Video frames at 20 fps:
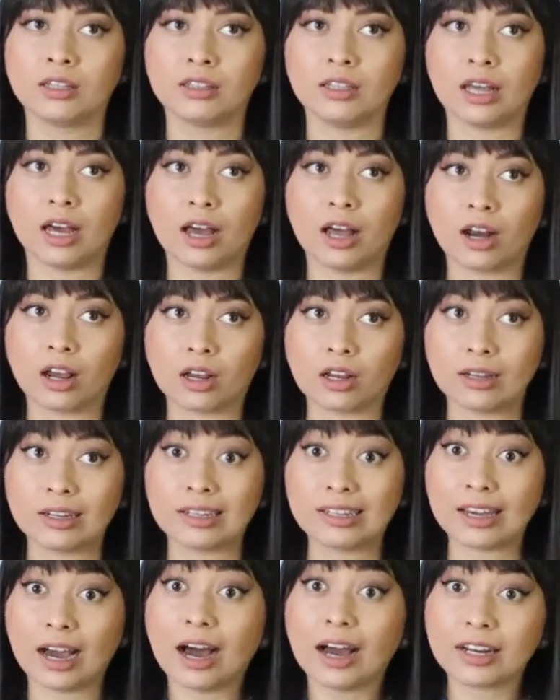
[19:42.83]

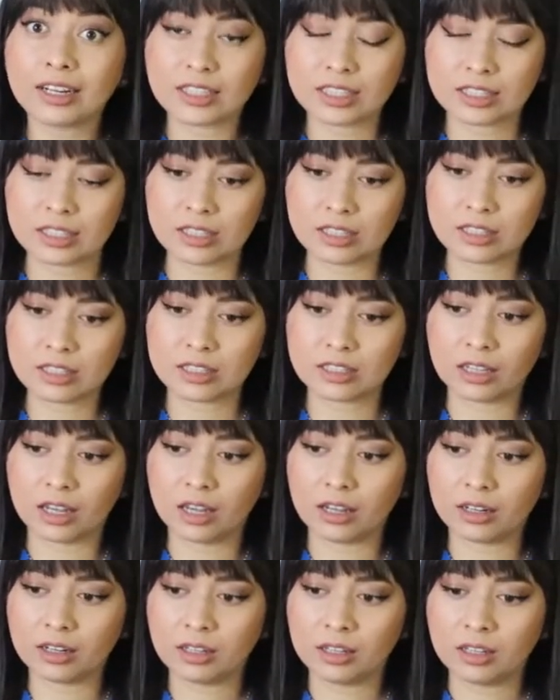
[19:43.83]
that God
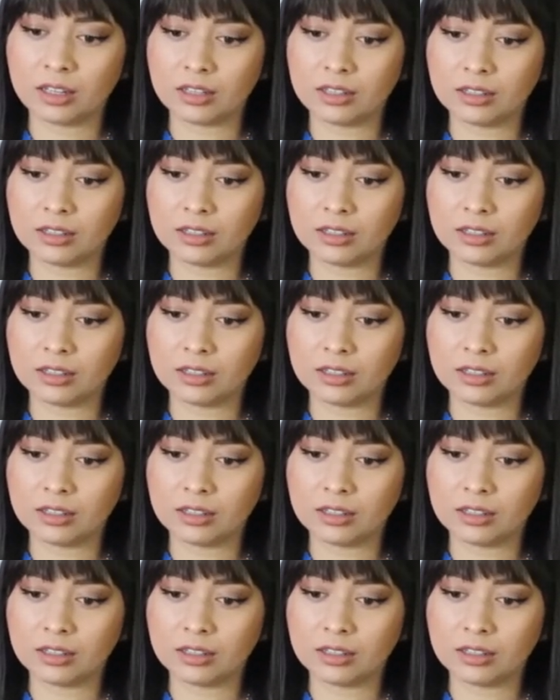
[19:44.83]
existed,